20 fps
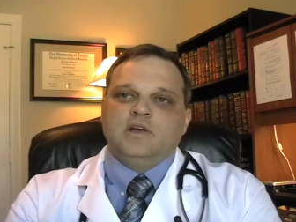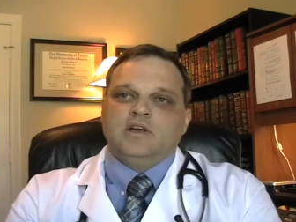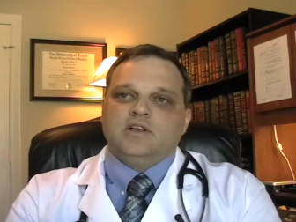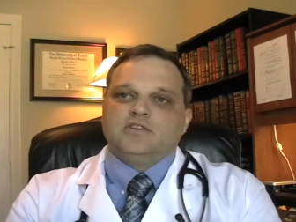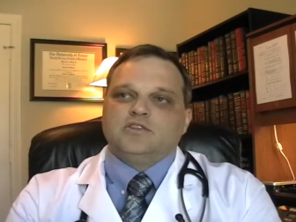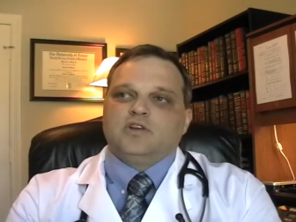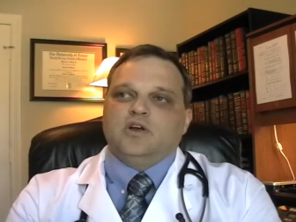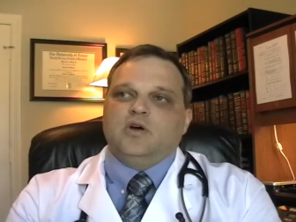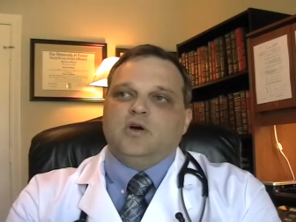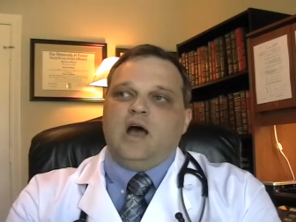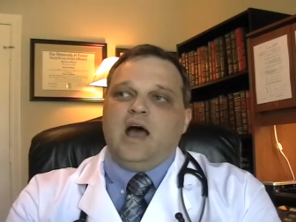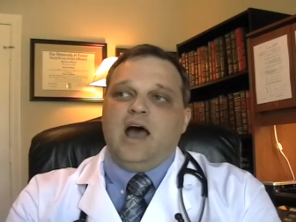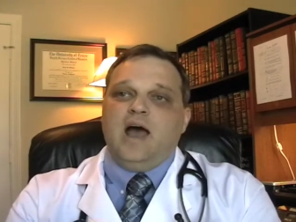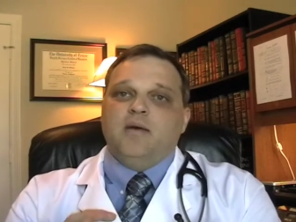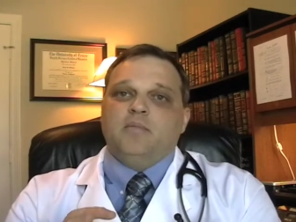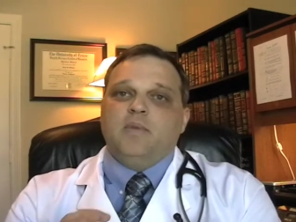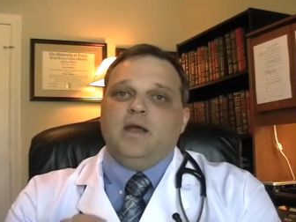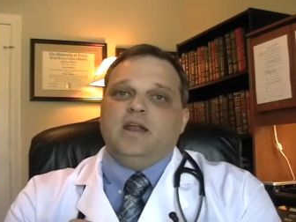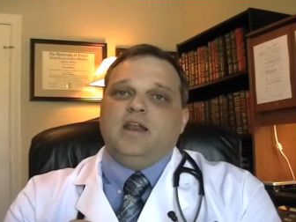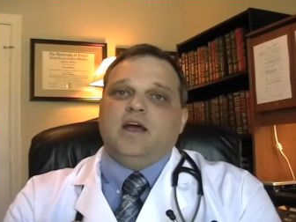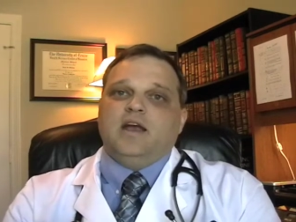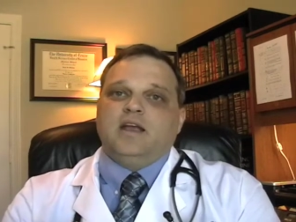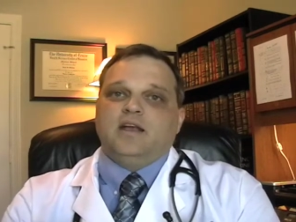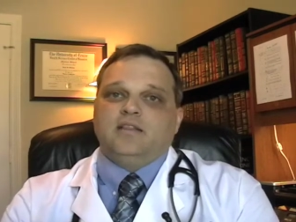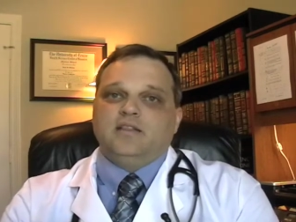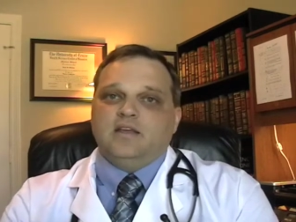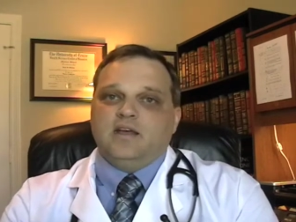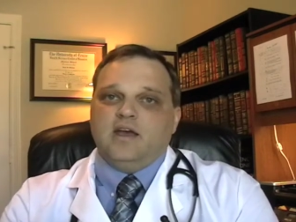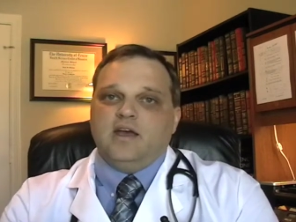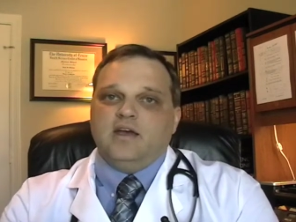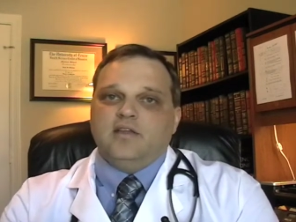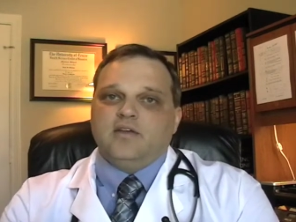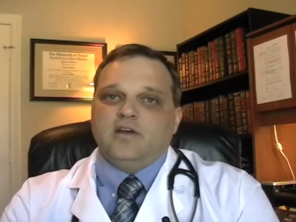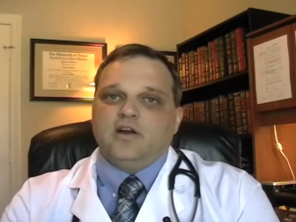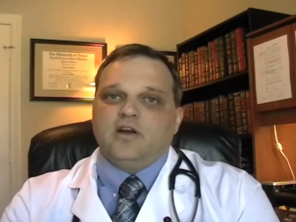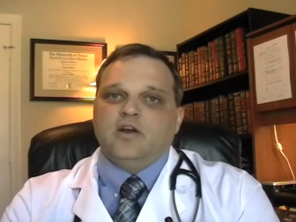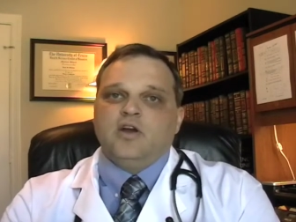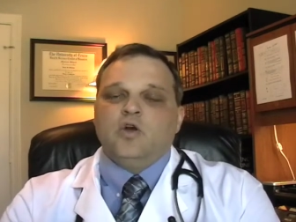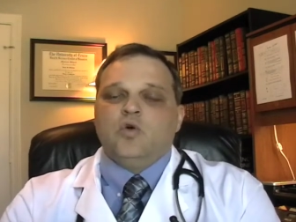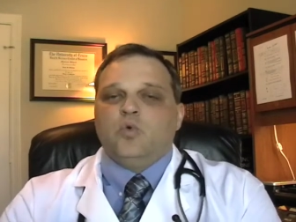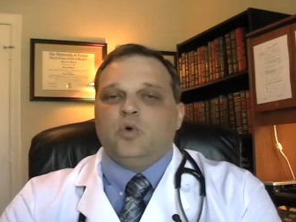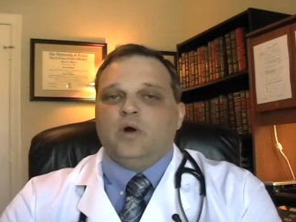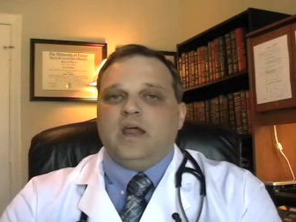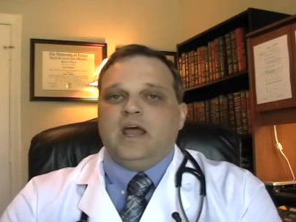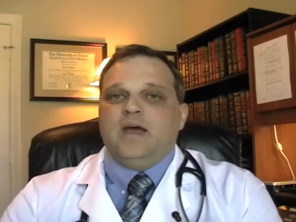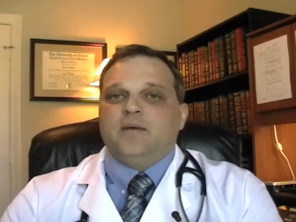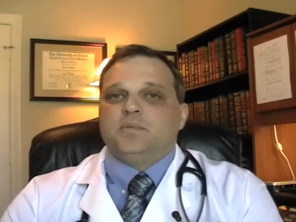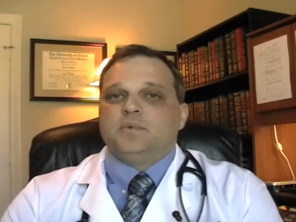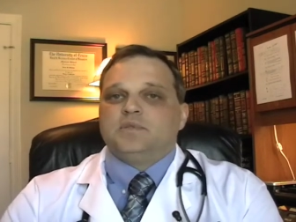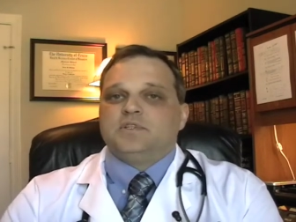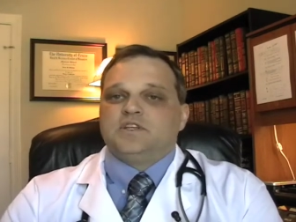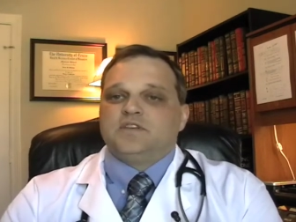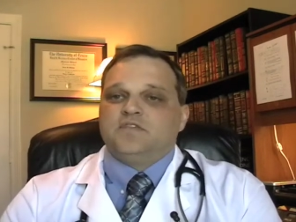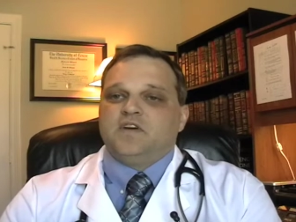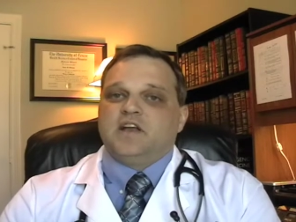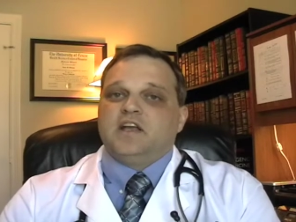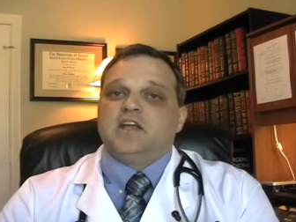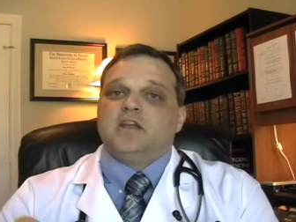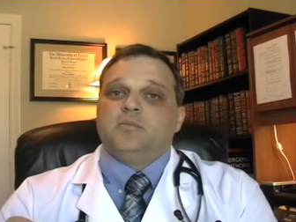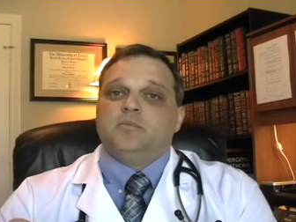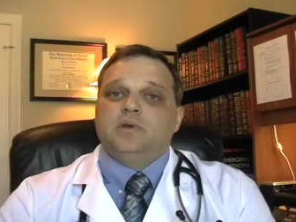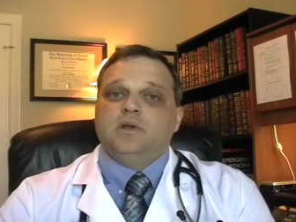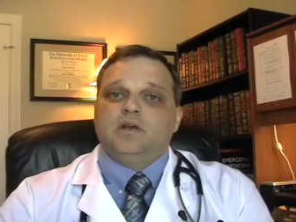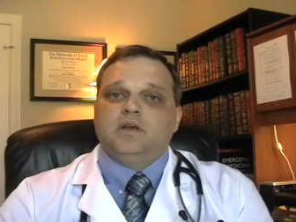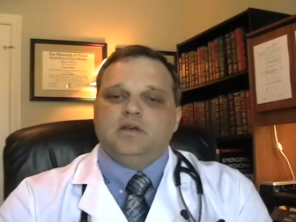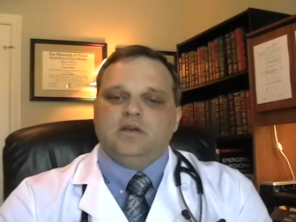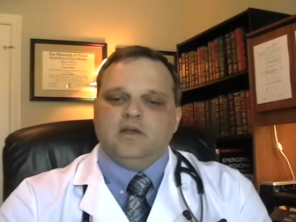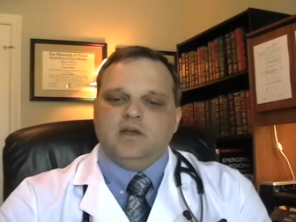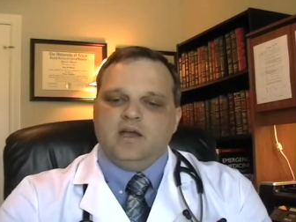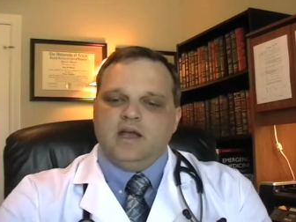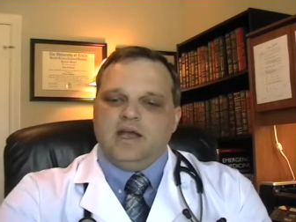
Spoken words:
so I may not get the A there. What happens if I get a B?